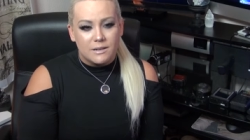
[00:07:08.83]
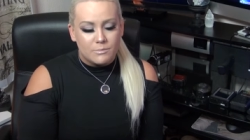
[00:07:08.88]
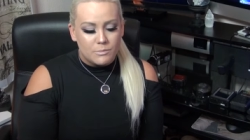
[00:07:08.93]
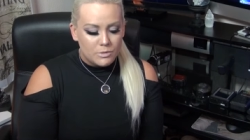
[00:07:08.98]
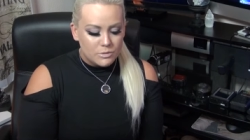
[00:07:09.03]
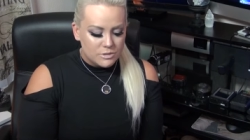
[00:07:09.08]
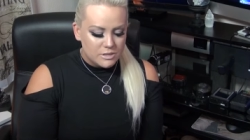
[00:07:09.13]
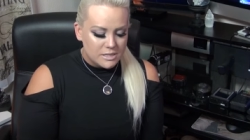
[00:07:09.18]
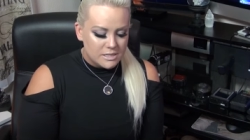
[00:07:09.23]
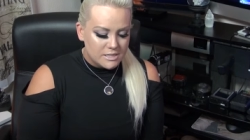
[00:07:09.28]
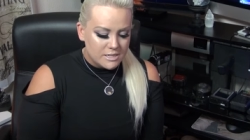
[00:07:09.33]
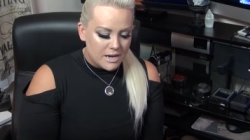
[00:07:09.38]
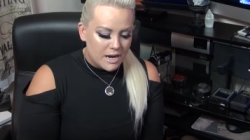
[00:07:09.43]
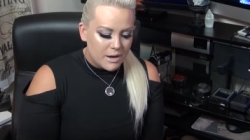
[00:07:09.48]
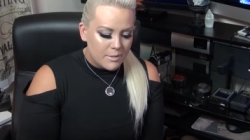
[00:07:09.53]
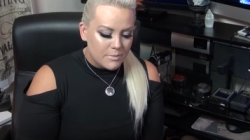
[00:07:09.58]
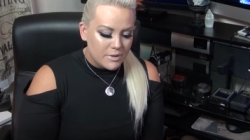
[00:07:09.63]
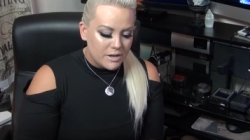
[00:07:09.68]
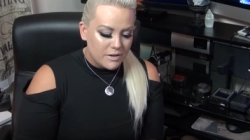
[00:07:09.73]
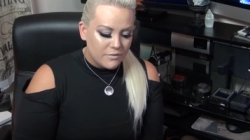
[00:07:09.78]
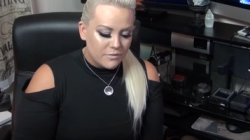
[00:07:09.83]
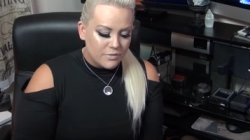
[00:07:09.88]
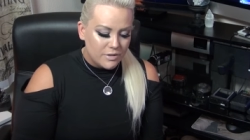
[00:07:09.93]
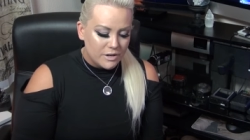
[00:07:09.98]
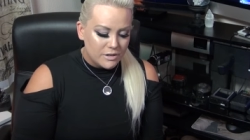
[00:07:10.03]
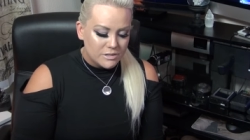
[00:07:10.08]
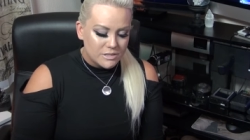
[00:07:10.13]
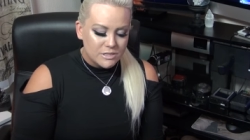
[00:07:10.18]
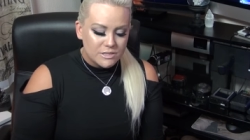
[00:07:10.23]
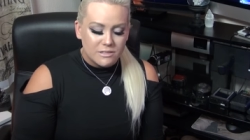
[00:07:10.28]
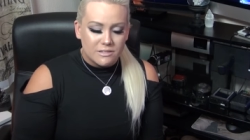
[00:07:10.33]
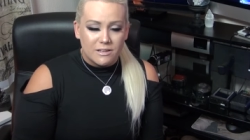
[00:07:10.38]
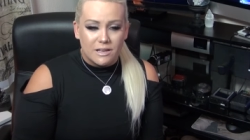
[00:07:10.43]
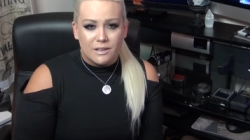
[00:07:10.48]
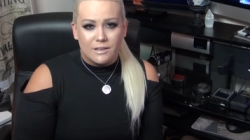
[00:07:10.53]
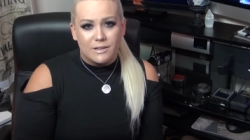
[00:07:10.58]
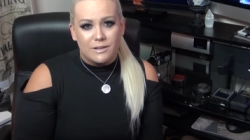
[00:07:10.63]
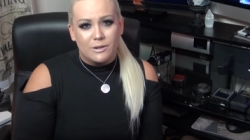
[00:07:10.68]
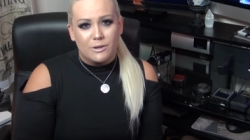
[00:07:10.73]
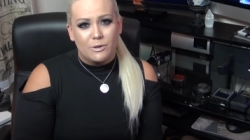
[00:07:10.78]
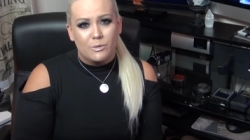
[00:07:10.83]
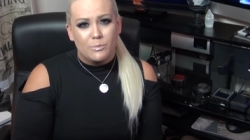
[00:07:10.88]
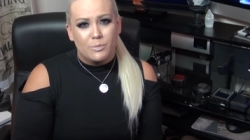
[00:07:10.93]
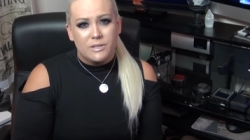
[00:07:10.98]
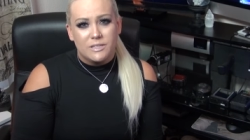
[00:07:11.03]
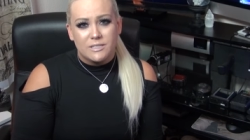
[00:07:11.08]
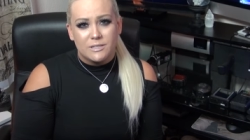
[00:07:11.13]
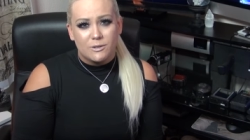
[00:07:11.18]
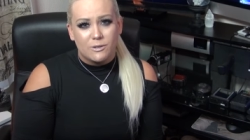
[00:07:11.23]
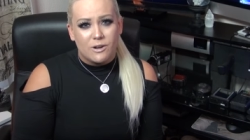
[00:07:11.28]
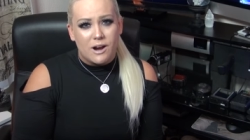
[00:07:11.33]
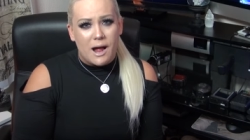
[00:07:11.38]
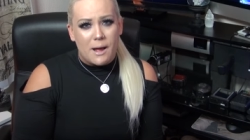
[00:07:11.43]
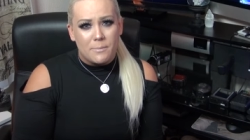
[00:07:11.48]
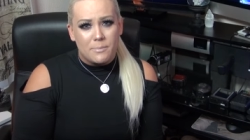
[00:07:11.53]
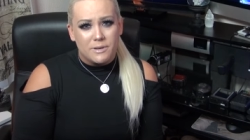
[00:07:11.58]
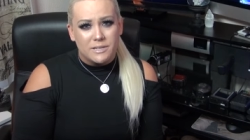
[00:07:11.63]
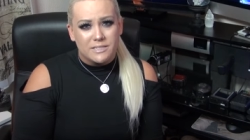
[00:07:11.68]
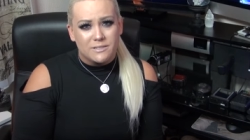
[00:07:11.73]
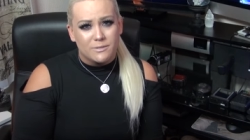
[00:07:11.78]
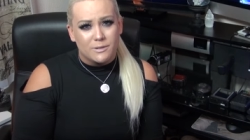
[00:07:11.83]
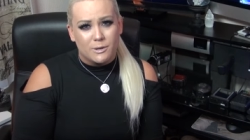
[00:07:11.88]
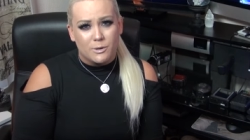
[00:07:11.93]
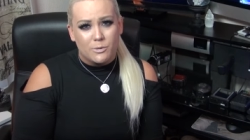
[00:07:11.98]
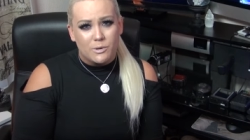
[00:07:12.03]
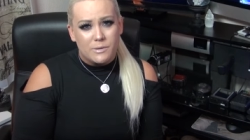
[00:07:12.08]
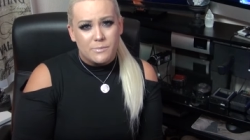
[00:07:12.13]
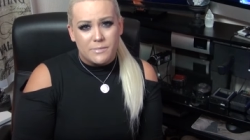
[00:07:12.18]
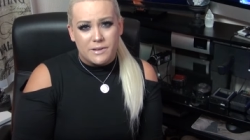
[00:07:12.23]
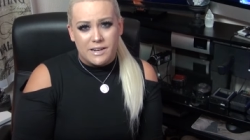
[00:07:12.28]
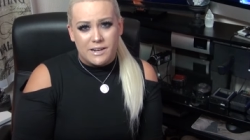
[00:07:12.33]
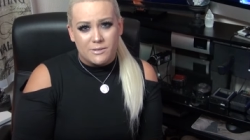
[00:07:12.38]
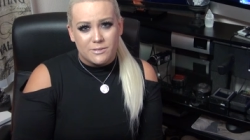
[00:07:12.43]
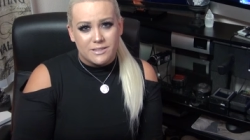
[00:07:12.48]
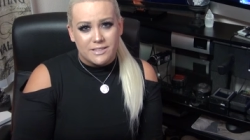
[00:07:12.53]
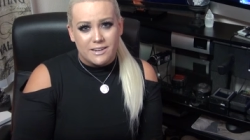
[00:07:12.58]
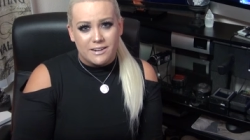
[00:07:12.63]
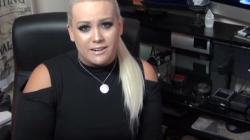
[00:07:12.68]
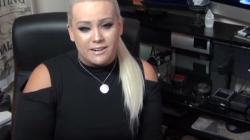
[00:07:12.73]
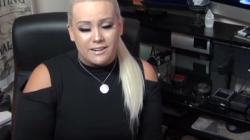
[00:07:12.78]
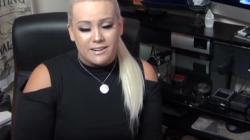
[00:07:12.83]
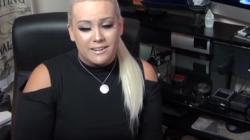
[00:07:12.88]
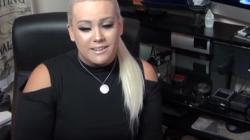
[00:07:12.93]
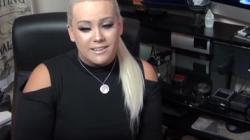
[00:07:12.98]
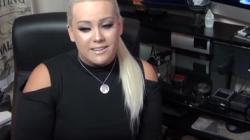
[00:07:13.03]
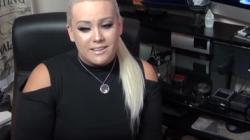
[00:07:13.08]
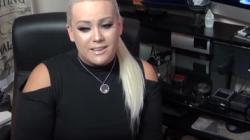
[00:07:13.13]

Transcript: most of the time and if there's you know a piece of crap piece of equipment out there